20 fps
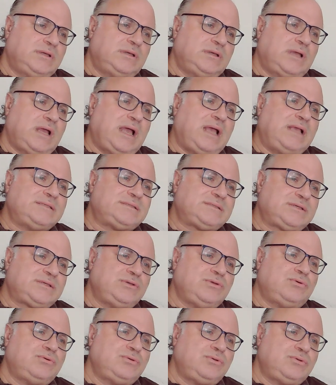Ask
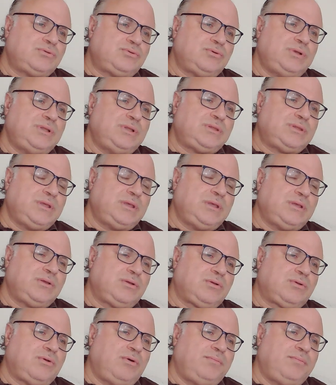your utility
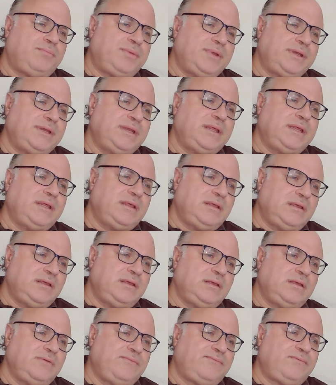company
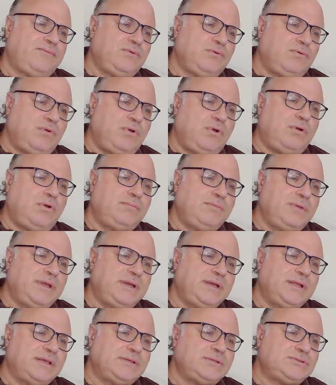if your own
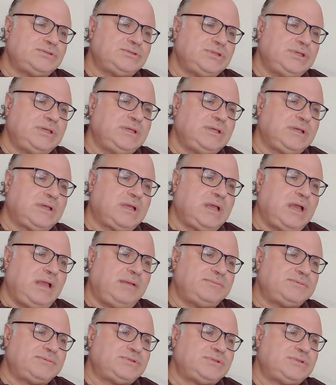energy
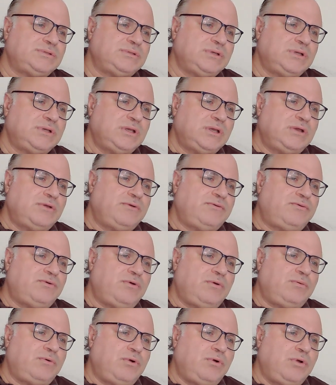comes
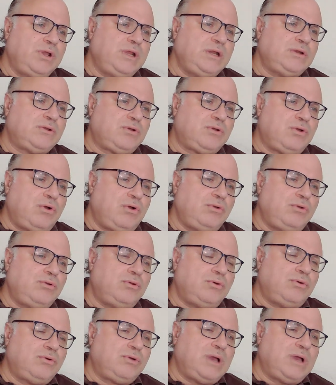from oil, coal,
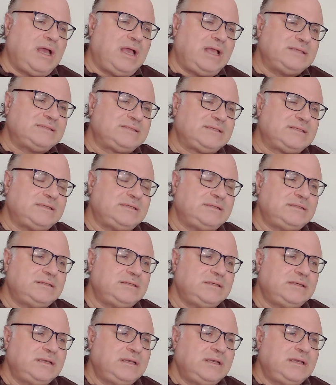or gas.
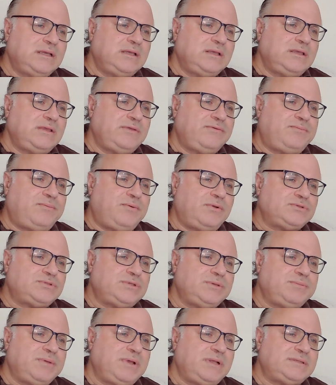If
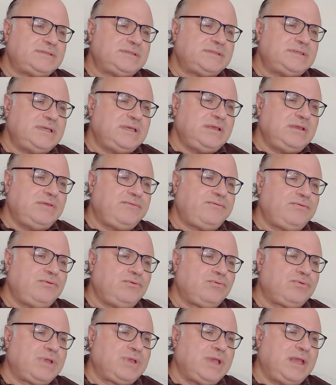possible, see if
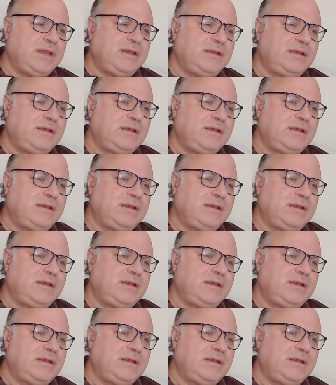you can